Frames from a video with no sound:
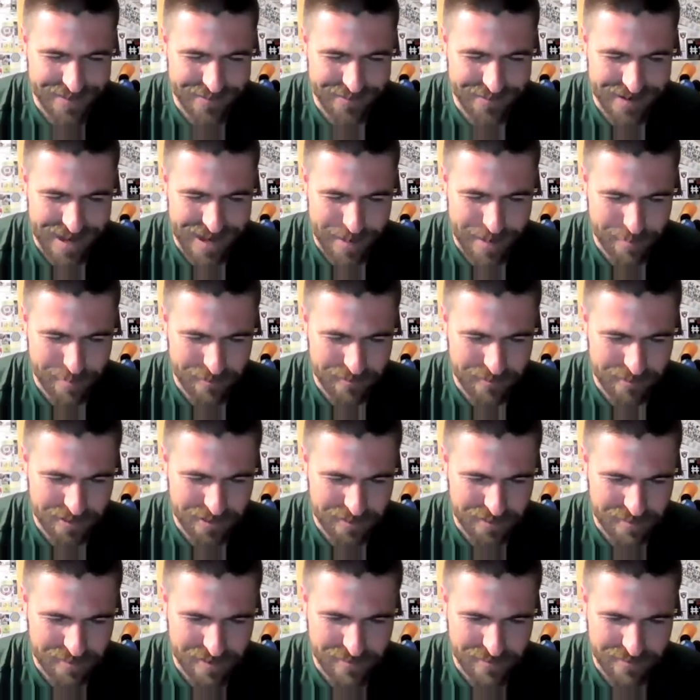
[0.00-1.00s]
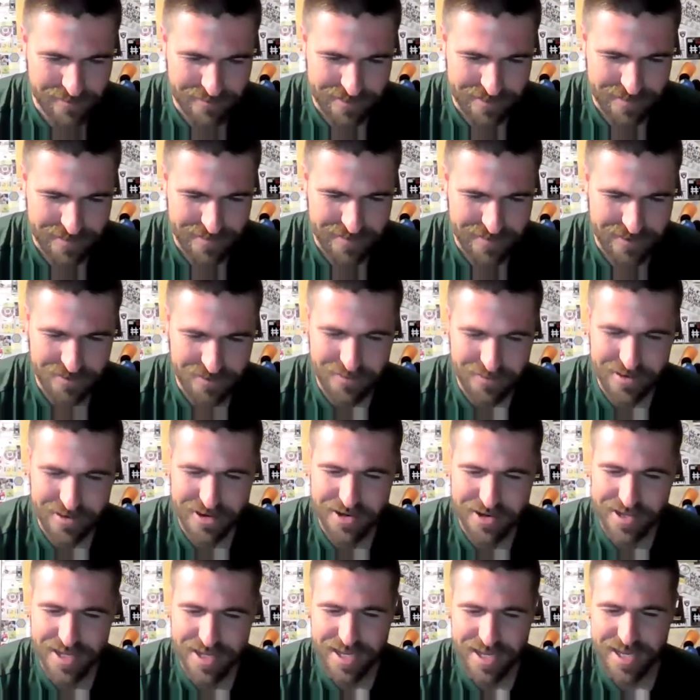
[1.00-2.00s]
What happens with the referee
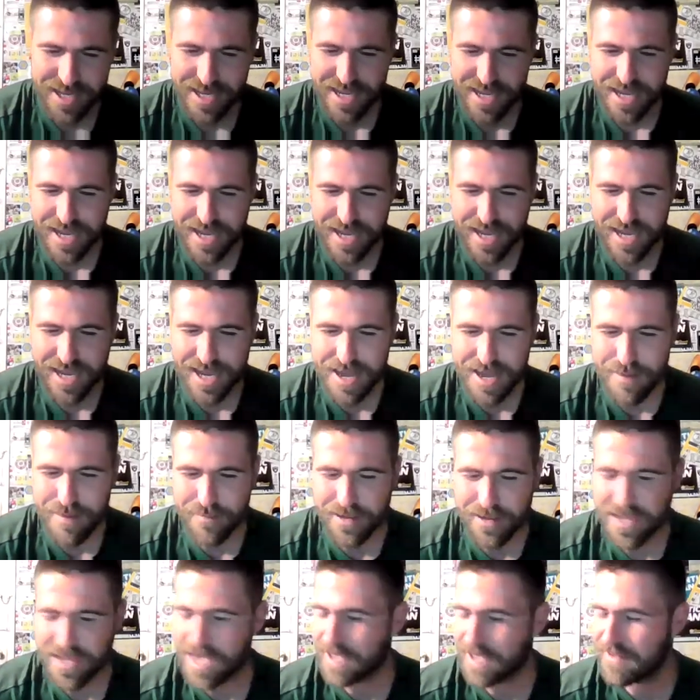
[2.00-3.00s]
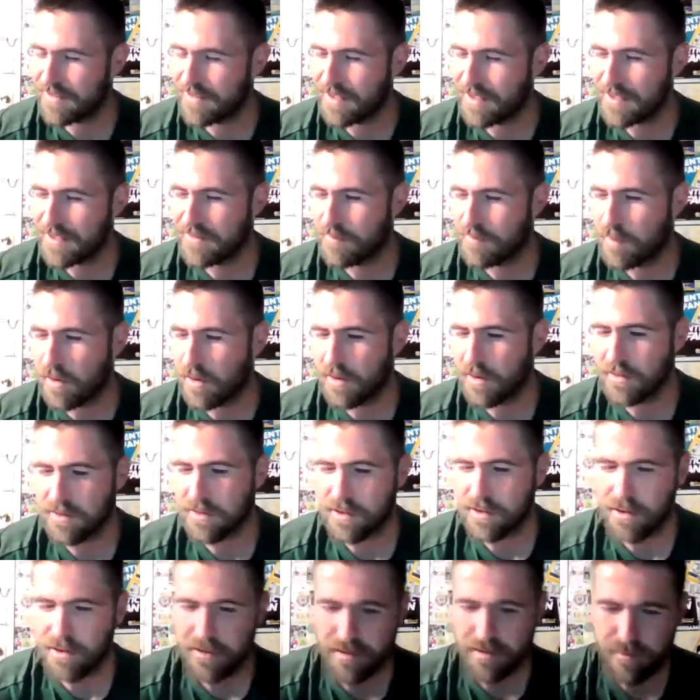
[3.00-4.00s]
situation. But yeah, Suns, Paul,
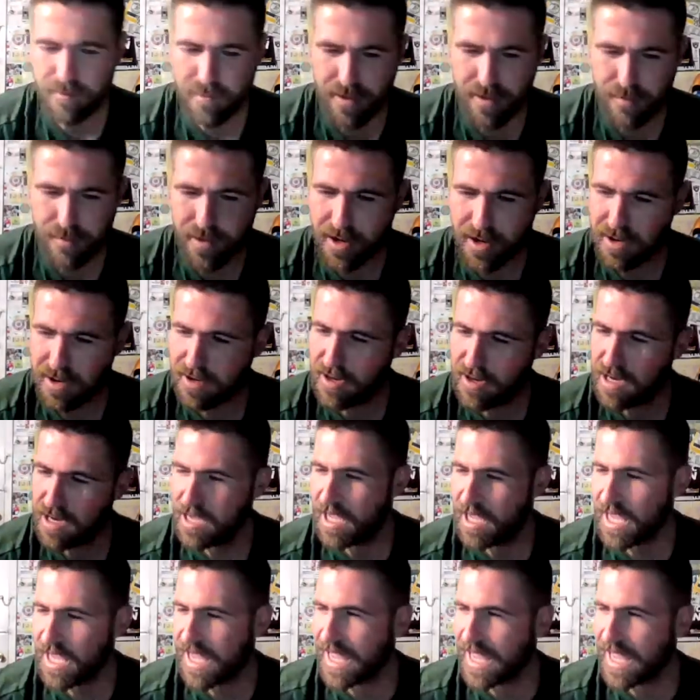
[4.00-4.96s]
can play better.